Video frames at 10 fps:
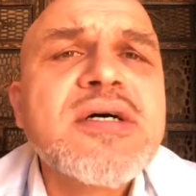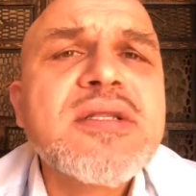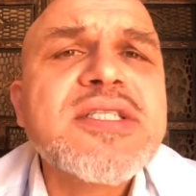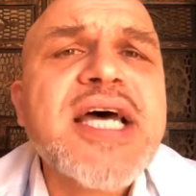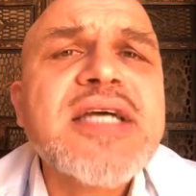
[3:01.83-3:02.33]
the
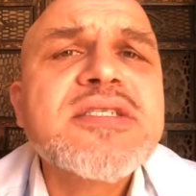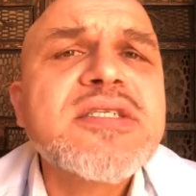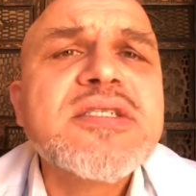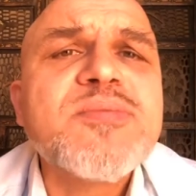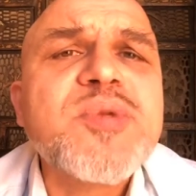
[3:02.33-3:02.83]

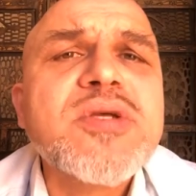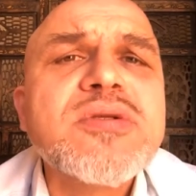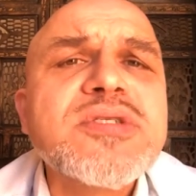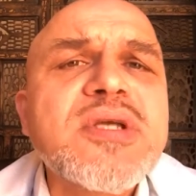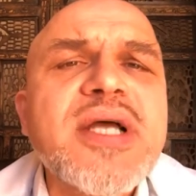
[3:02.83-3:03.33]
taxes, the
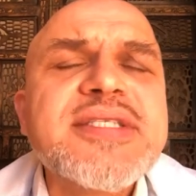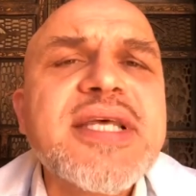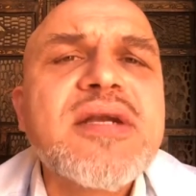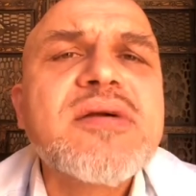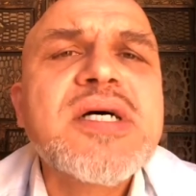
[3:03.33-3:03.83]
bills,
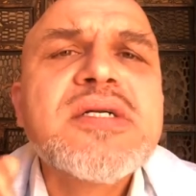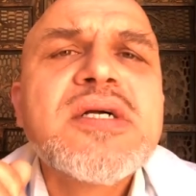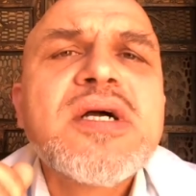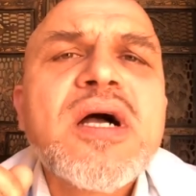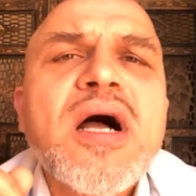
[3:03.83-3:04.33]
etc.?
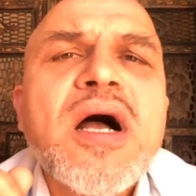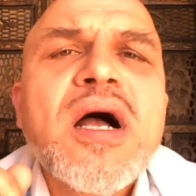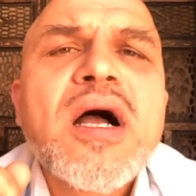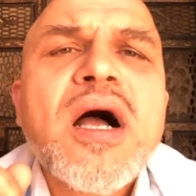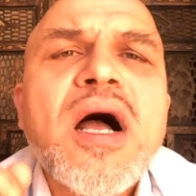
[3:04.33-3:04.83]

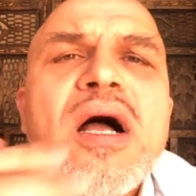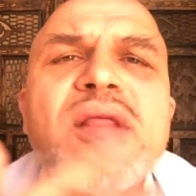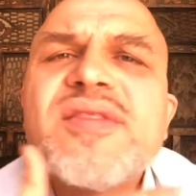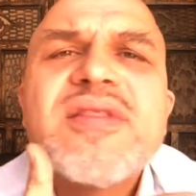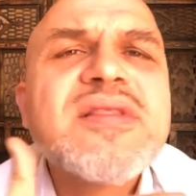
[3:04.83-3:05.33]

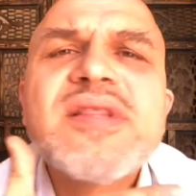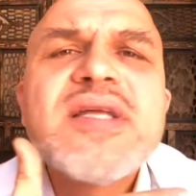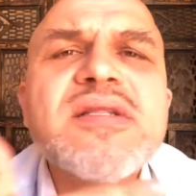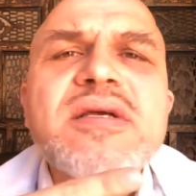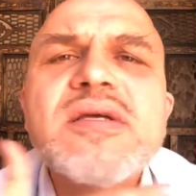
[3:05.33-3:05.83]
That,
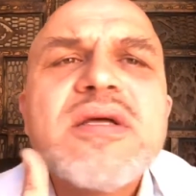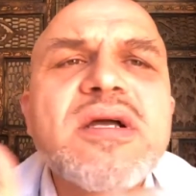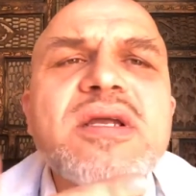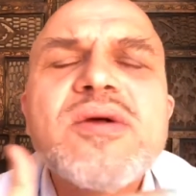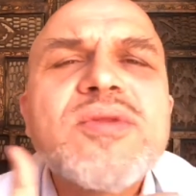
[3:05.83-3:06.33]

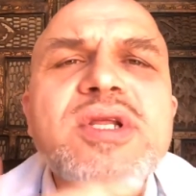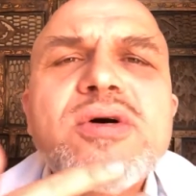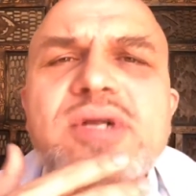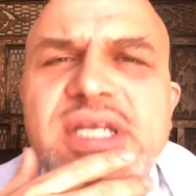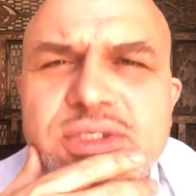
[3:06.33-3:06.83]
you know, they're
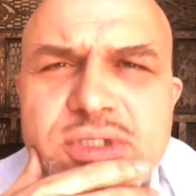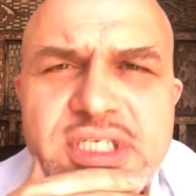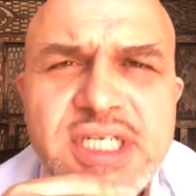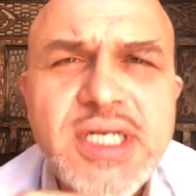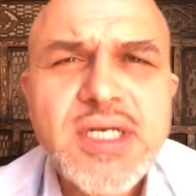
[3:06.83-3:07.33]
not
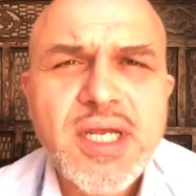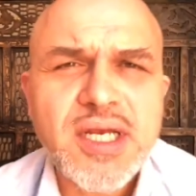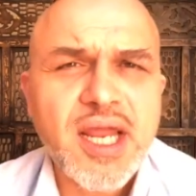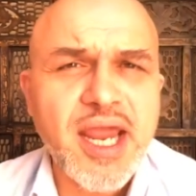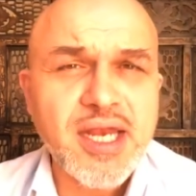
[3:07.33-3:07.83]
interested
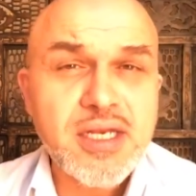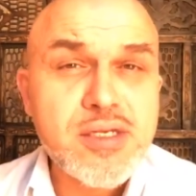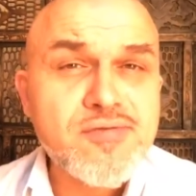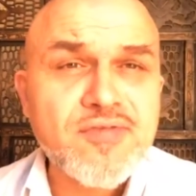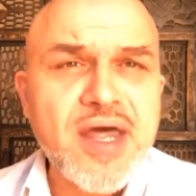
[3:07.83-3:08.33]
in any
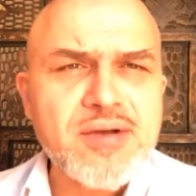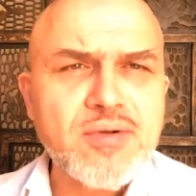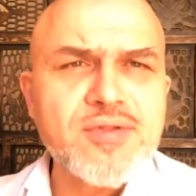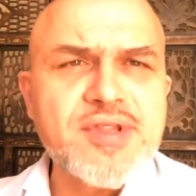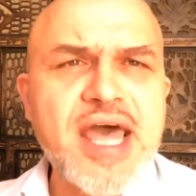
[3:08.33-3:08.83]
of
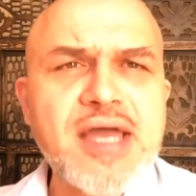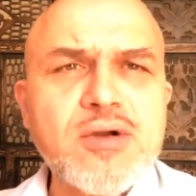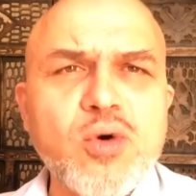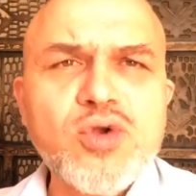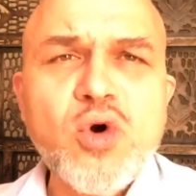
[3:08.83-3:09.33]
that
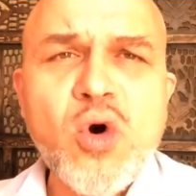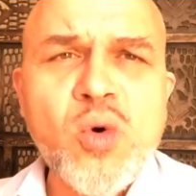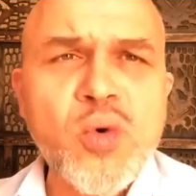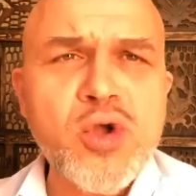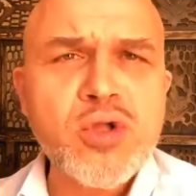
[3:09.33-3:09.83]
or your
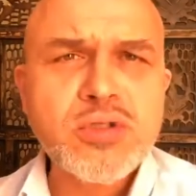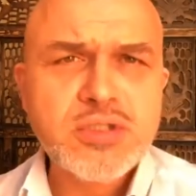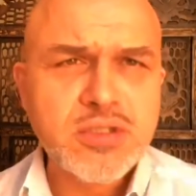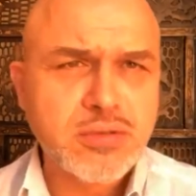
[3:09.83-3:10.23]
world?